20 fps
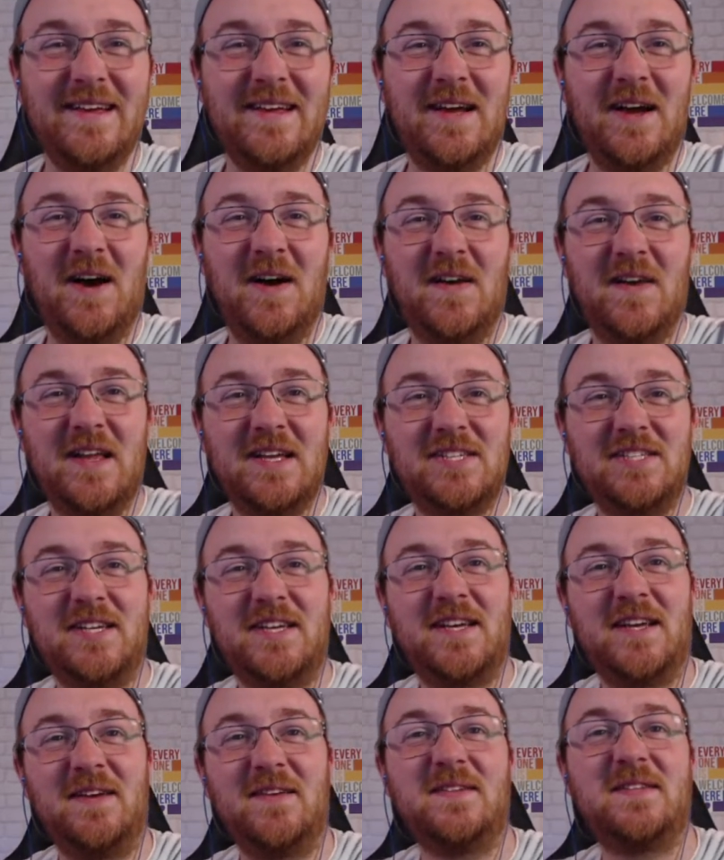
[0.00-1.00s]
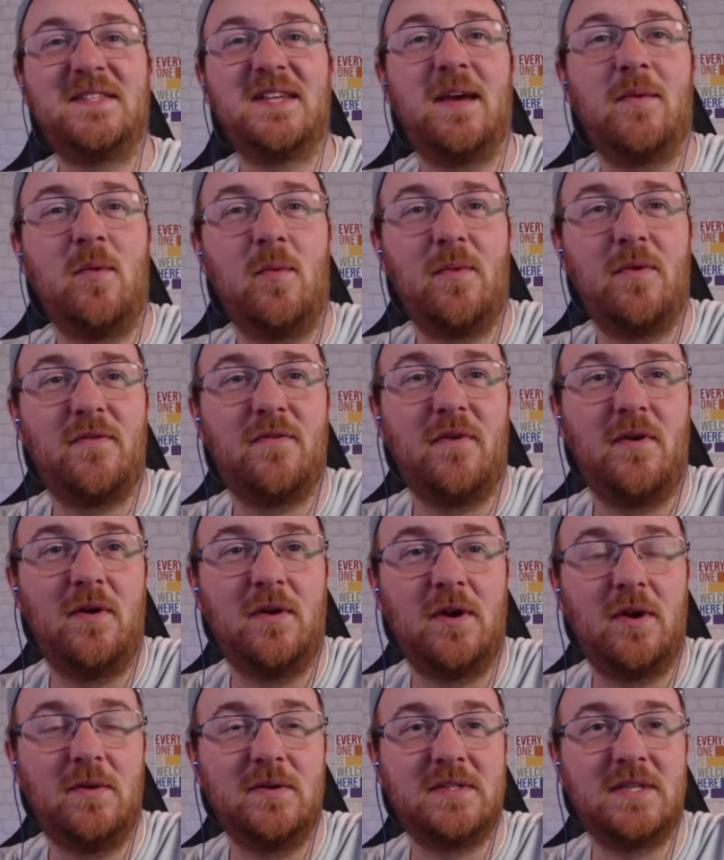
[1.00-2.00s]
Unless she killed Simon before
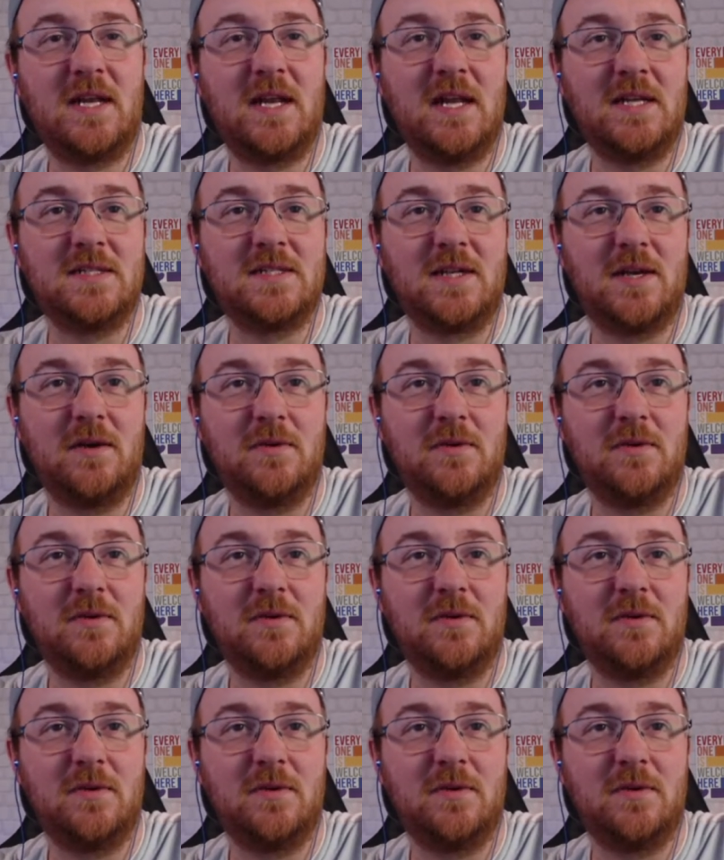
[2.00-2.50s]
going to Glasgow,